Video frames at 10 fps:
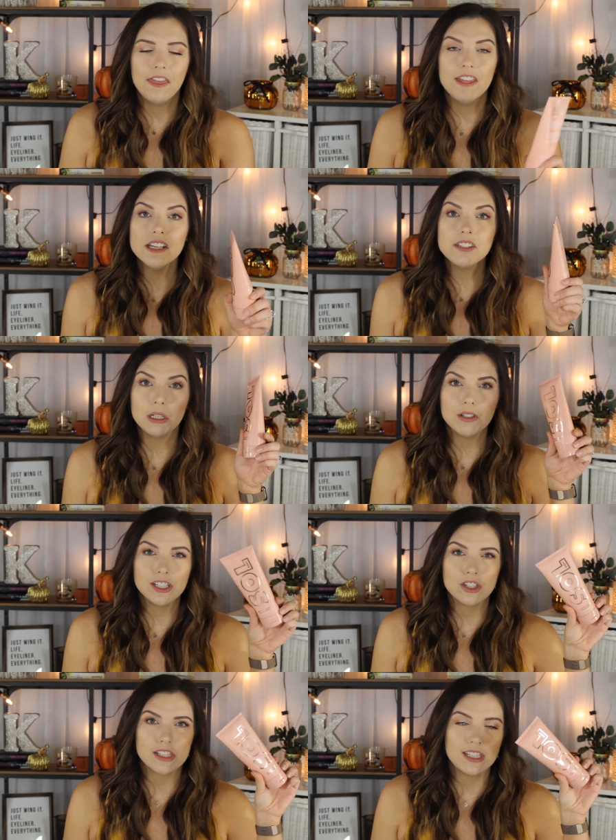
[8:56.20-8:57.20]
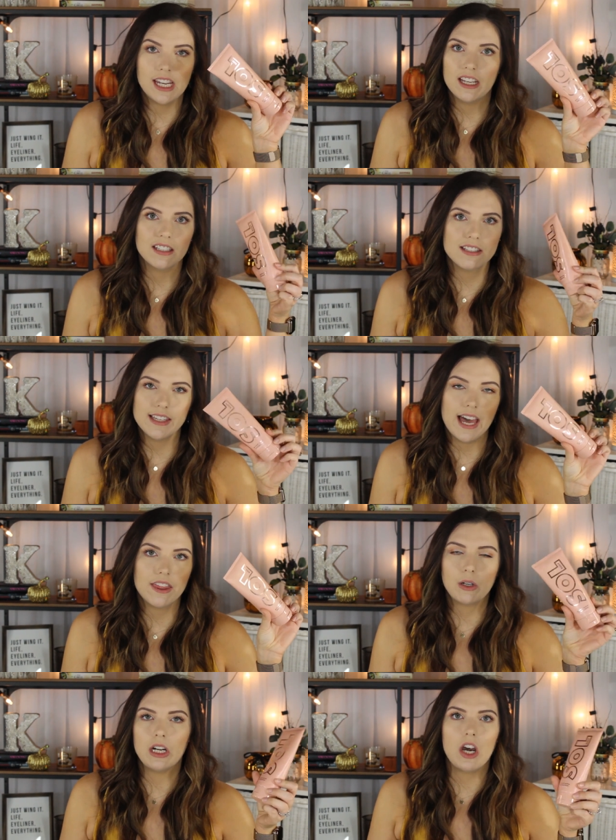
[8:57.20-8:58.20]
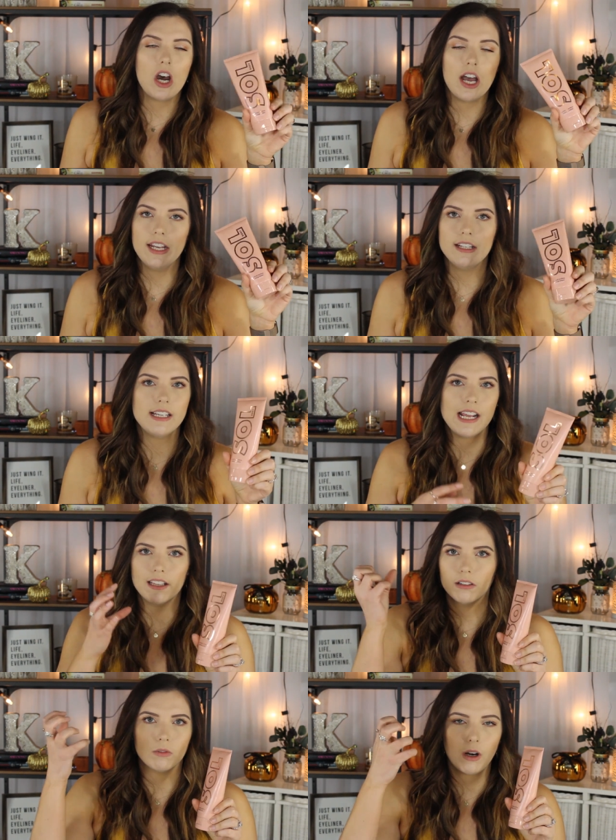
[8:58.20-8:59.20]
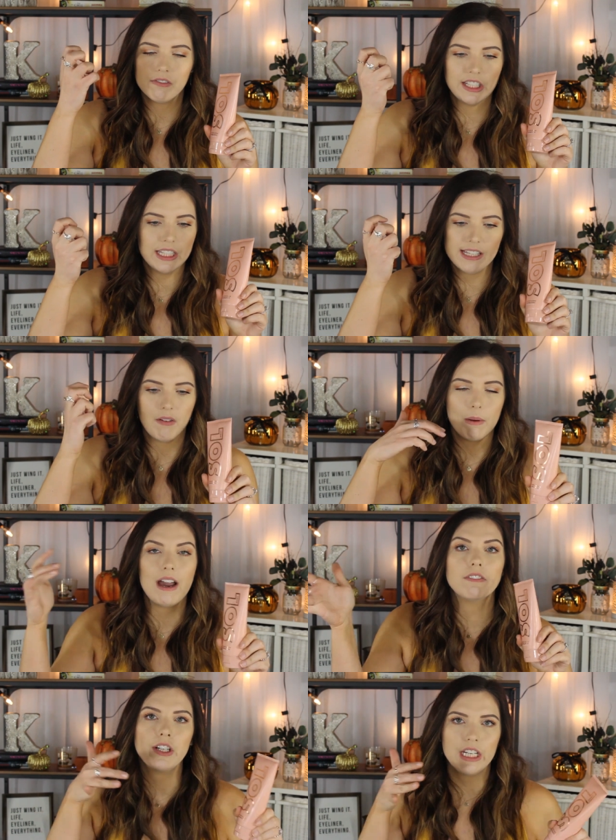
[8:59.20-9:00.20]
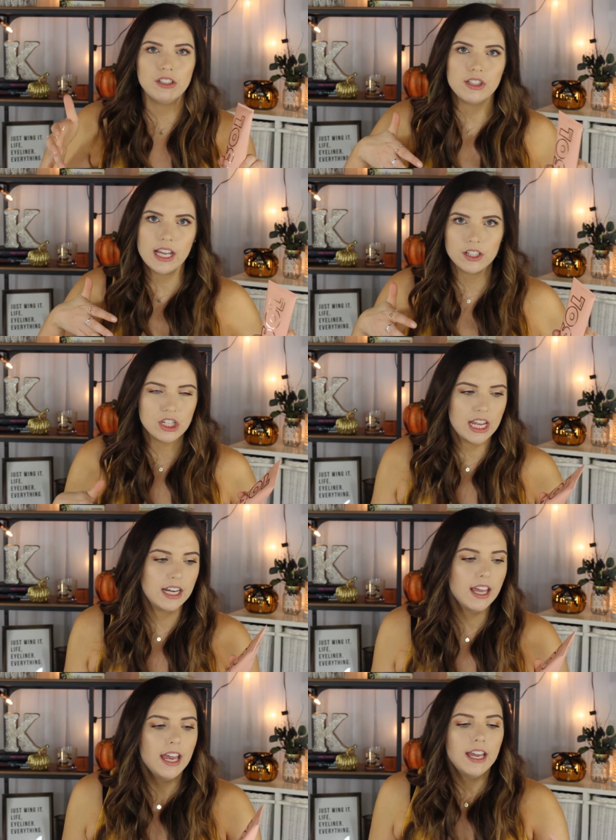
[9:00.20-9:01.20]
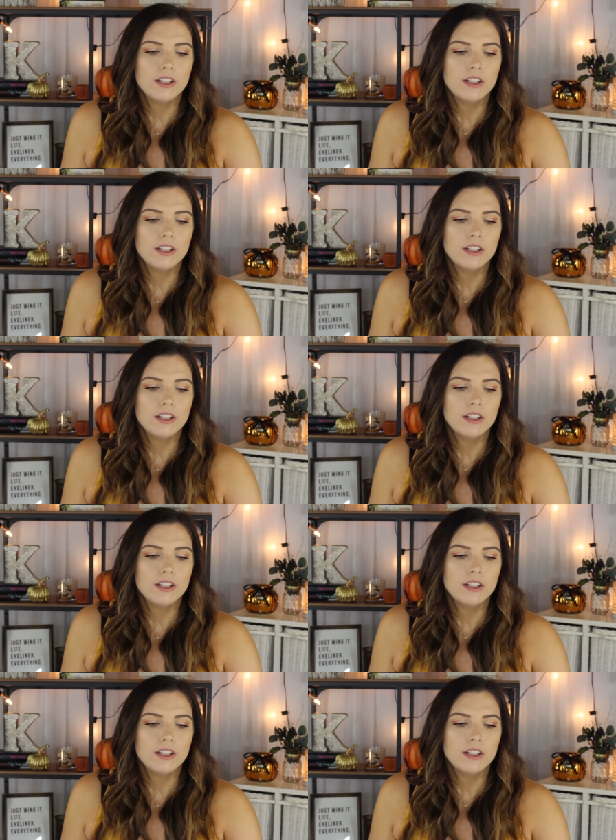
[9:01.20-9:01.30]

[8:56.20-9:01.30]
This, you can just like slather it on, take roughly the same amount for each section section.